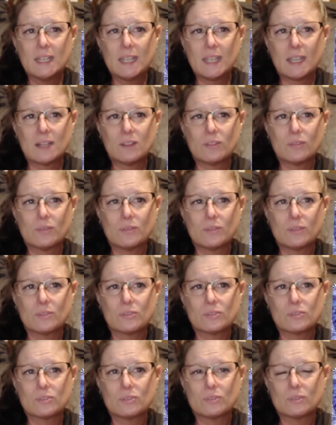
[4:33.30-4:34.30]
and through
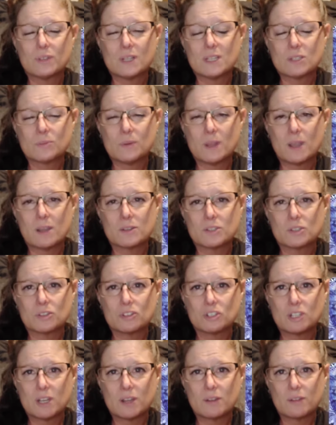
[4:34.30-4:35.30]
those stories we also
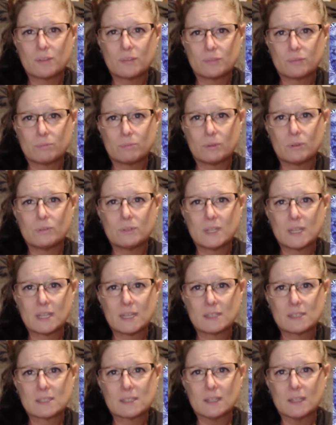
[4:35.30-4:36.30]
share those
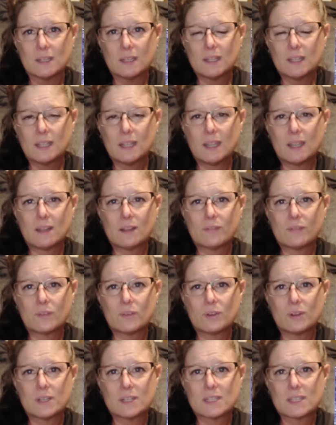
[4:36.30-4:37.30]
woundings and of
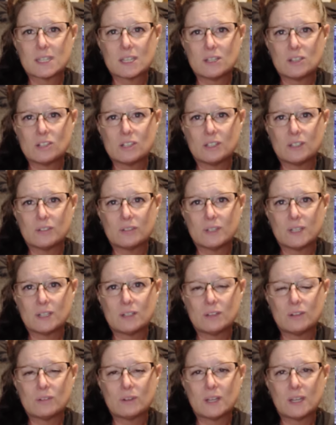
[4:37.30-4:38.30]
course the children
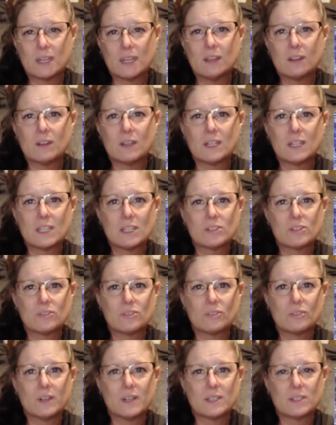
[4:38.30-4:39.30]
who are hearing these
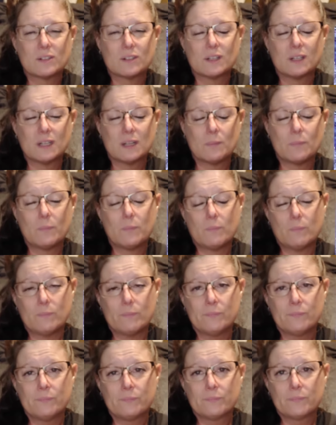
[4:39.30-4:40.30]
stories are going to
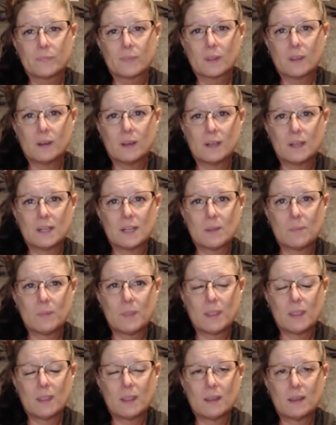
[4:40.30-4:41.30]
are going to
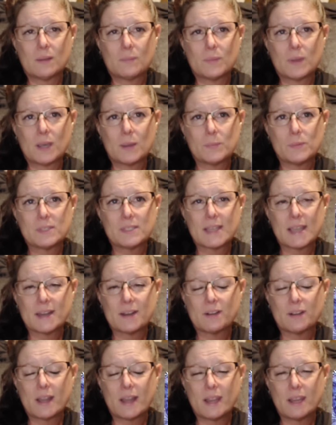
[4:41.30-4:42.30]
be um, upset
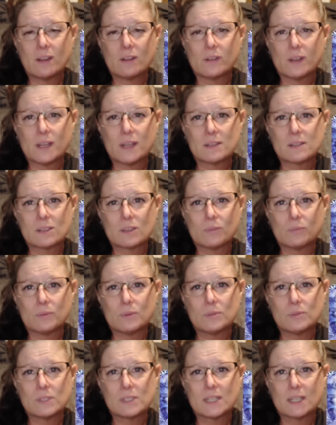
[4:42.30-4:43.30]
or angry at the
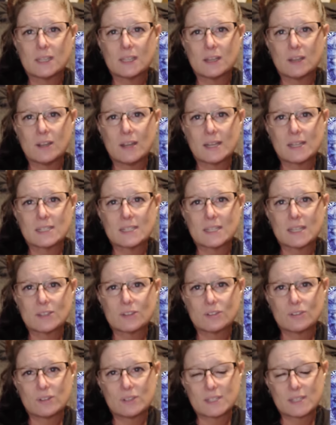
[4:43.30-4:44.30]
wounds that their
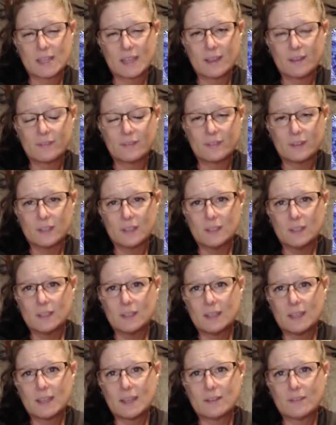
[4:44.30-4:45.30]
ancestors have
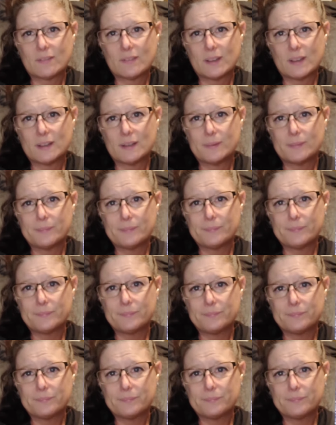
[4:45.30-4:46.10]
have um,